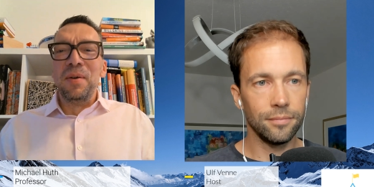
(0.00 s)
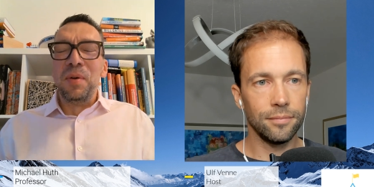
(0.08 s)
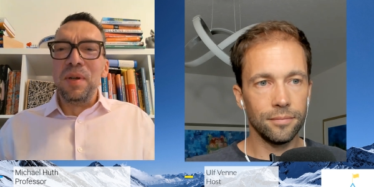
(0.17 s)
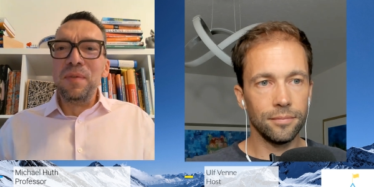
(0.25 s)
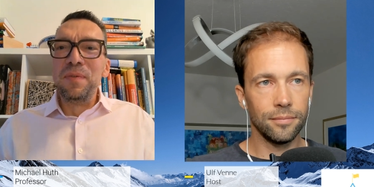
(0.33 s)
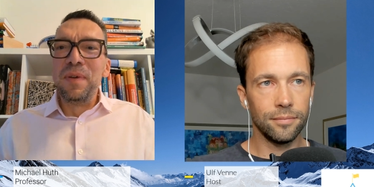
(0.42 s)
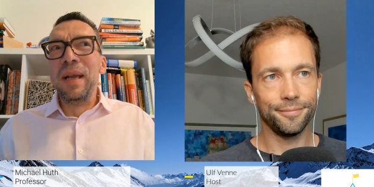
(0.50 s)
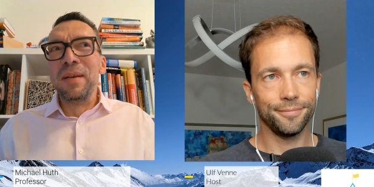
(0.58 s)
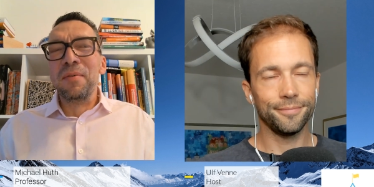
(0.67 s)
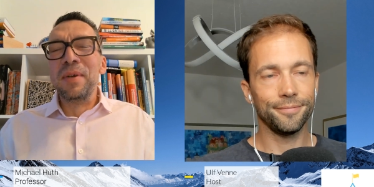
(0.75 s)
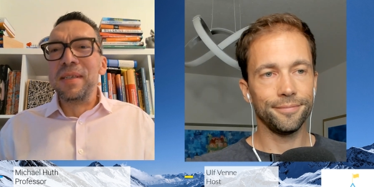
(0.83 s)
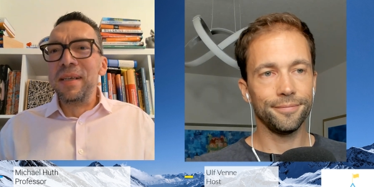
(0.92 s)
Speaker 1: Ulf,
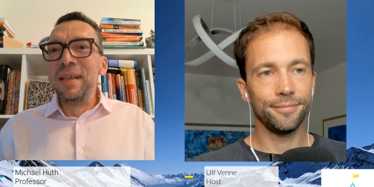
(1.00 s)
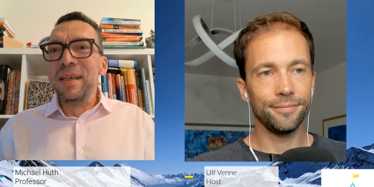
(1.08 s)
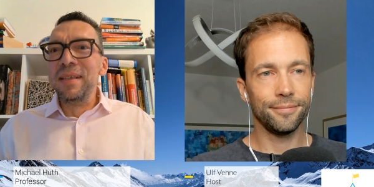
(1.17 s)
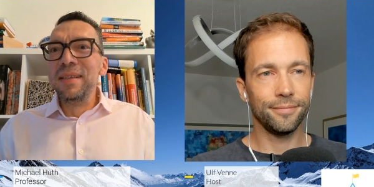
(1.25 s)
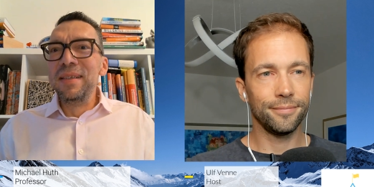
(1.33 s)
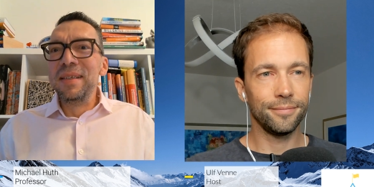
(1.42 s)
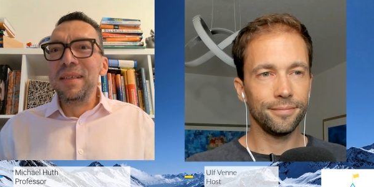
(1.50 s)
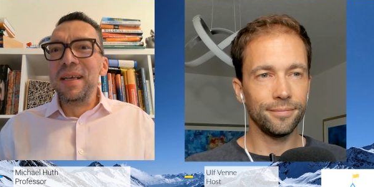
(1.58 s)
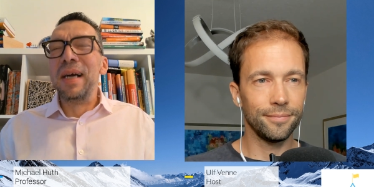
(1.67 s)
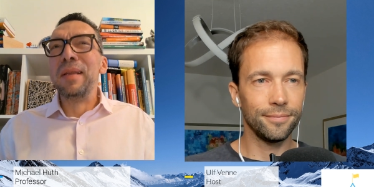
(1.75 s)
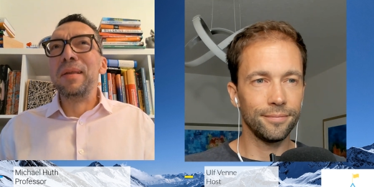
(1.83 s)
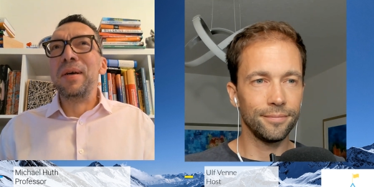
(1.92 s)
in resilience,
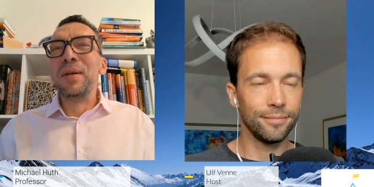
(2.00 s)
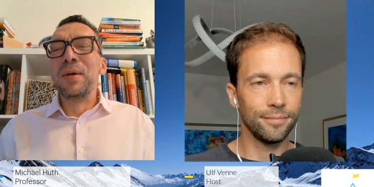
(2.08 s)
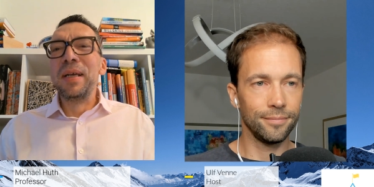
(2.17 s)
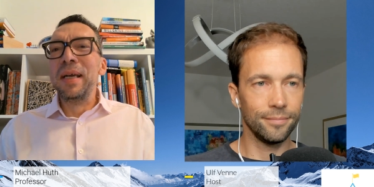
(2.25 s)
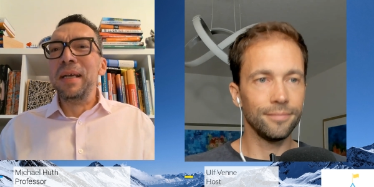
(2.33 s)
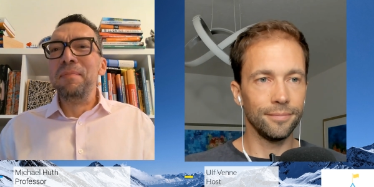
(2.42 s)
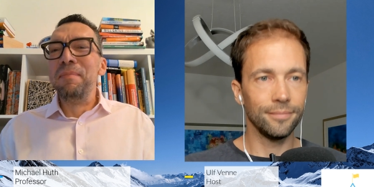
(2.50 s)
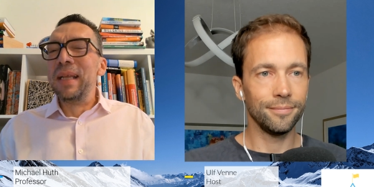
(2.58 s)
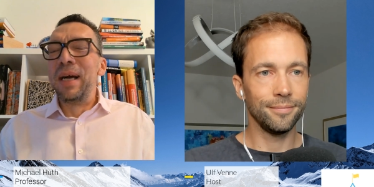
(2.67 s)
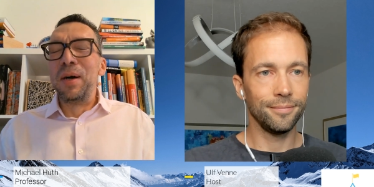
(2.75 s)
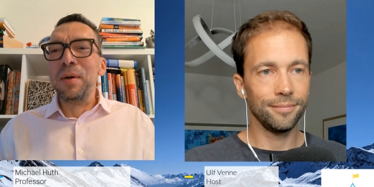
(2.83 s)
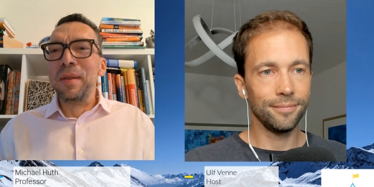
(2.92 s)
I thought, okay,
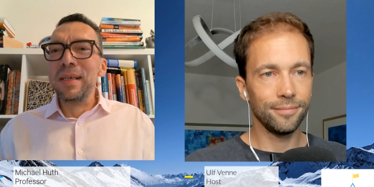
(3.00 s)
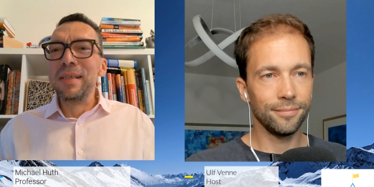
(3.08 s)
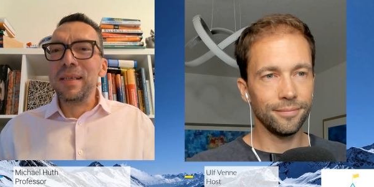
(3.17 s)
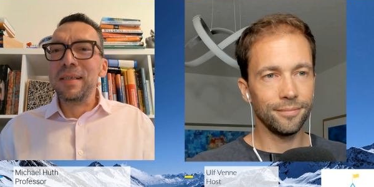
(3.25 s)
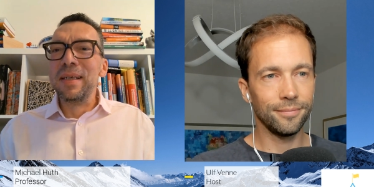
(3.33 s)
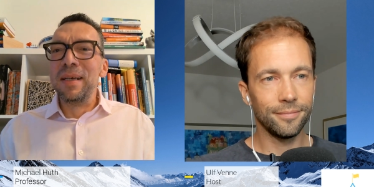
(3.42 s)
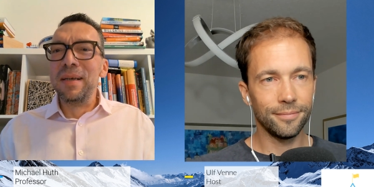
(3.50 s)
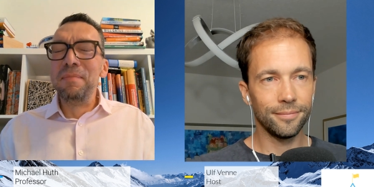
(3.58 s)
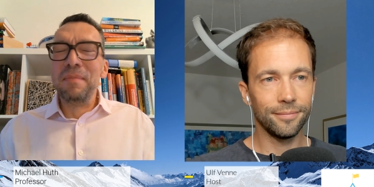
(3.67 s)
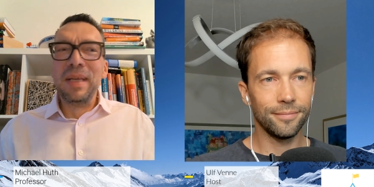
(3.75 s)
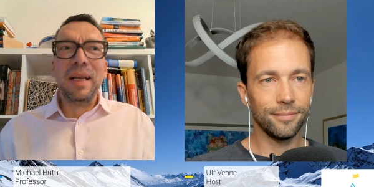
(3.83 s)
now this is a,